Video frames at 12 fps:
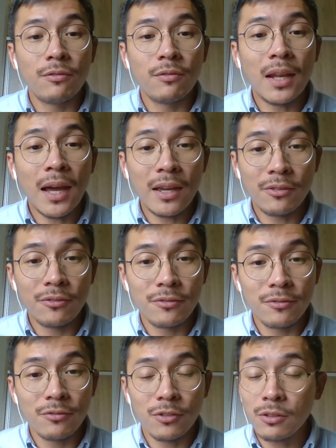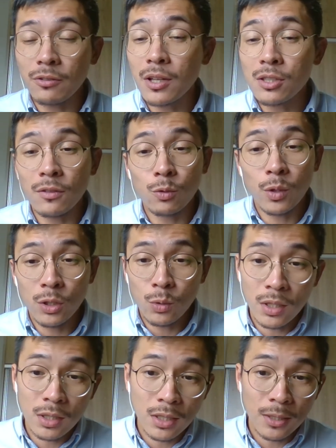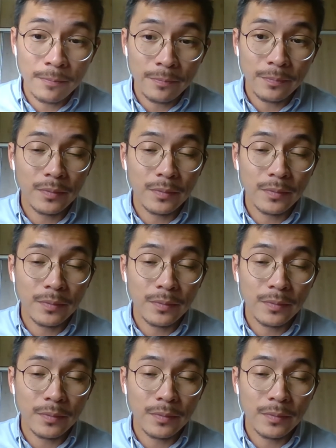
life for the rest of 2020,